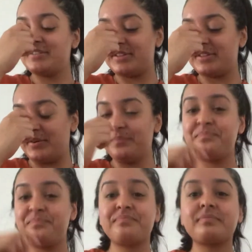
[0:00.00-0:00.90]
So,
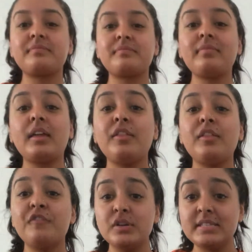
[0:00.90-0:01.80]

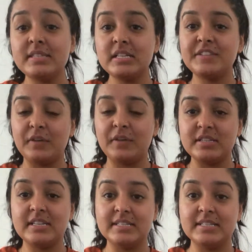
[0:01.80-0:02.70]
first things
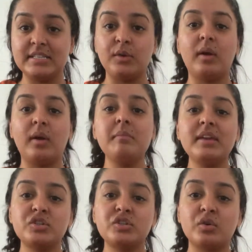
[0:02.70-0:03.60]
first is you want to
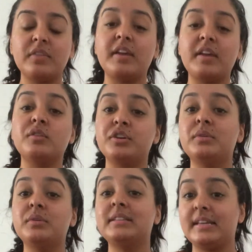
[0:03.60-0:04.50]
make sure that your
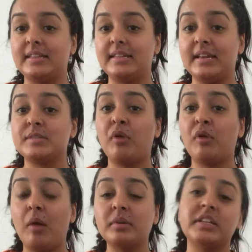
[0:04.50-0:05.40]
ukulele is
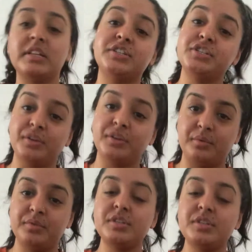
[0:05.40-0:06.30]
properly
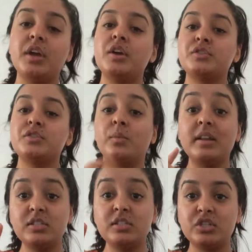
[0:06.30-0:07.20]
tuned. So when
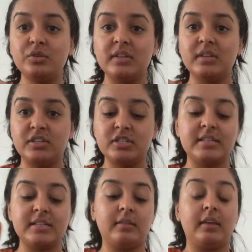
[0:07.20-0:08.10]
it's tuned, it should
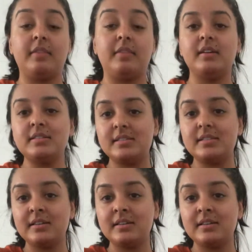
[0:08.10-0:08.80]
sound like this.